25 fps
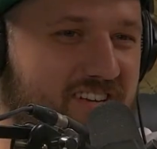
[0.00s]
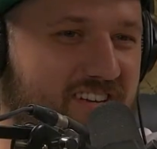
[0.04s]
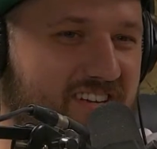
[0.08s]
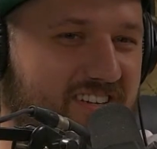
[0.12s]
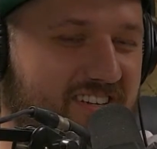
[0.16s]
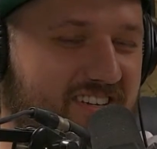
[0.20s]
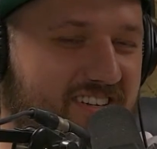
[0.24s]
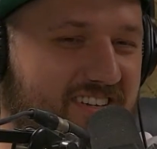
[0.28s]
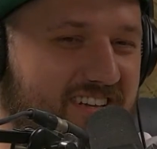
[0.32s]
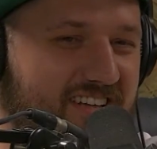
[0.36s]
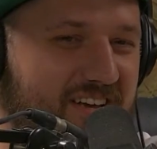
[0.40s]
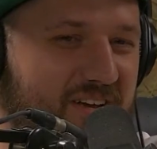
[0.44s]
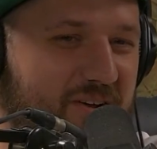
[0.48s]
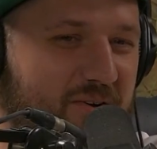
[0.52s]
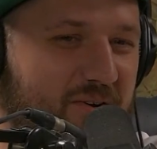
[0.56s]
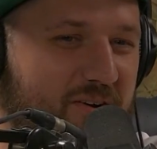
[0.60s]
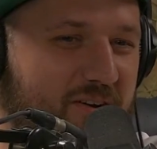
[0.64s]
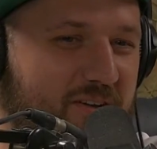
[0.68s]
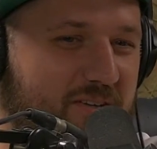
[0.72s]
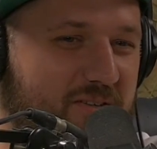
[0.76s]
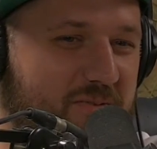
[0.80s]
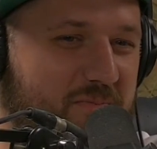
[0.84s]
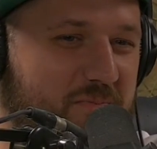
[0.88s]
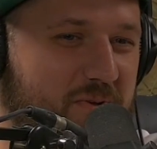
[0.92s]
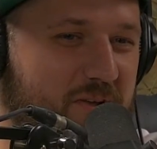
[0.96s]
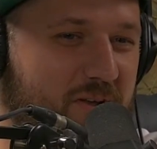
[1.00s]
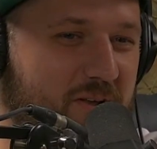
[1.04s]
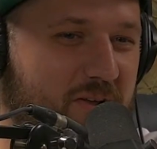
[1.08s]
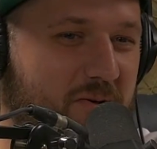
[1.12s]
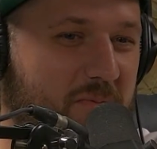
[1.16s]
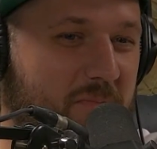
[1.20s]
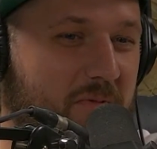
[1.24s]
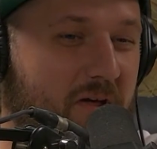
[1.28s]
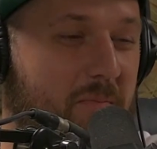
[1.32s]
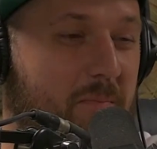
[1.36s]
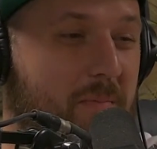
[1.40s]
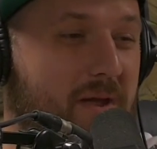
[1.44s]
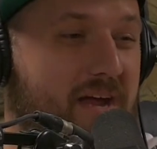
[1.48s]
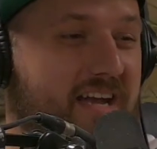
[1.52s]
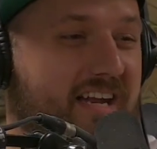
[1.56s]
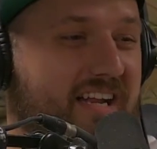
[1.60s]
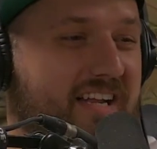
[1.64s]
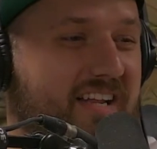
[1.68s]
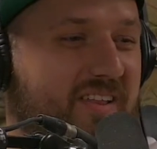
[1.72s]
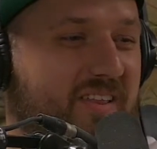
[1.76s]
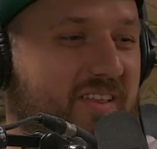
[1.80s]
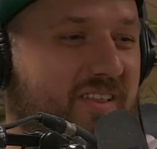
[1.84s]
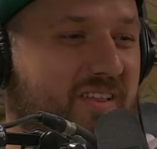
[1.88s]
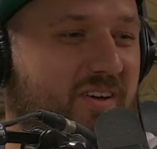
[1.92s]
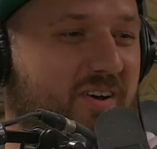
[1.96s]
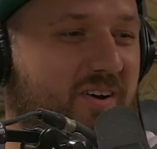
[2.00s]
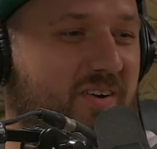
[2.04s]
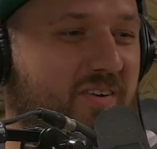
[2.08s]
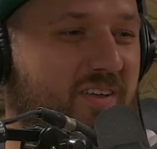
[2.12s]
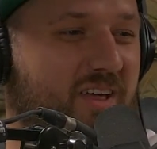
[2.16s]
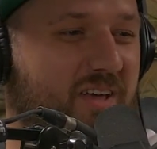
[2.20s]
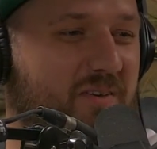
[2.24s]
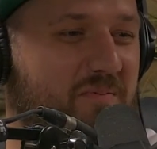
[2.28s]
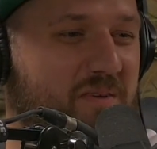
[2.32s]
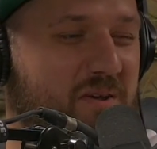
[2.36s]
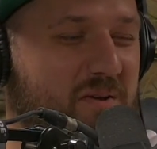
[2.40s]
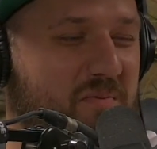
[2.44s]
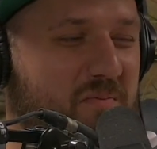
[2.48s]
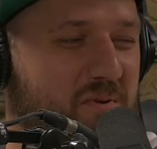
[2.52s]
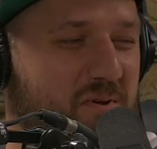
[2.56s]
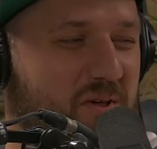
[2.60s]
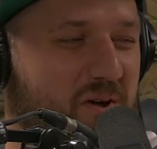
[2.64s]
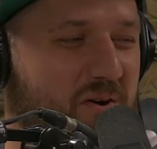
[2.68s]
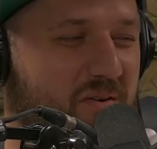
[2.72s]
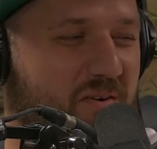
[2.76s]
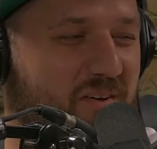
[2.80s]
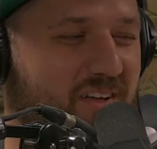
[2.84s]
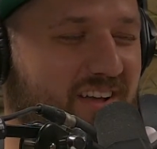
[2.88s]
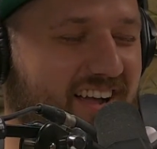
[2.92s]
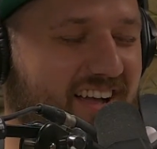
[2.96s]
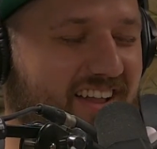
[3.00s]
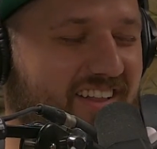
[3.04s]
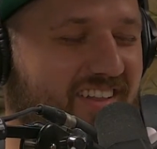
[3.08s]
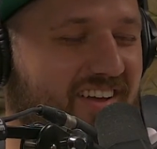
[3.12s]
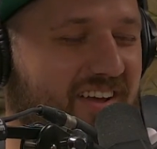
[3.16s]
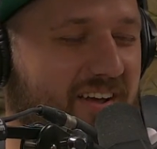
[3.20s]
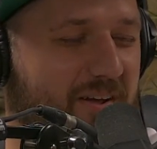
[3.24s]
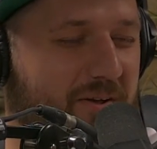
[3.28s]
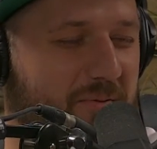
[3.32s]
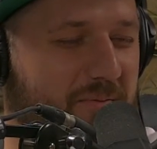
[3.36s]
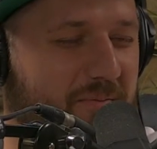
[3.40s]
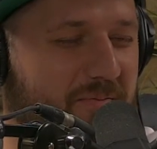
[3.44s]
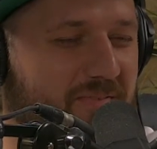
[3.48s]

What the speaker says: hilarious, but no, immediately though, like me and Bilal were like, I like him,